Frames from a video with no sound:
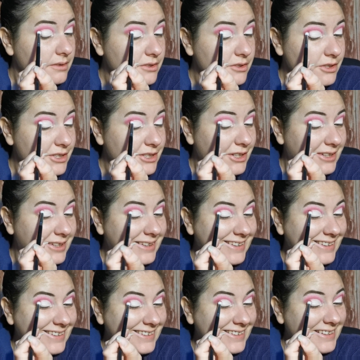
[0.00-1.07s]
just
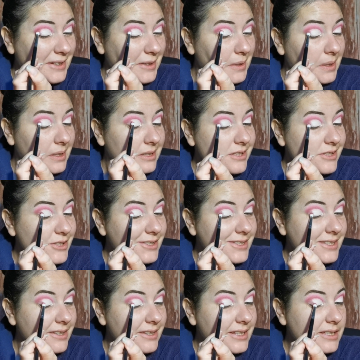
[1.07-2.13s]

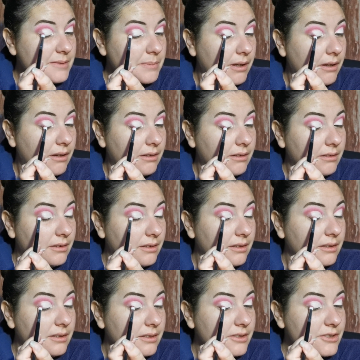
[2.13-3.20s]
on this part,
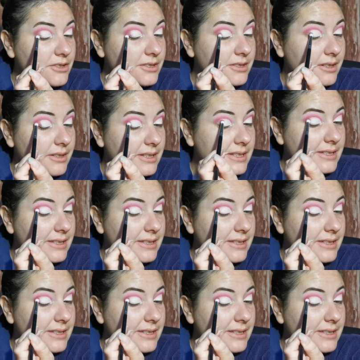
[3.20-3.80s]
just on this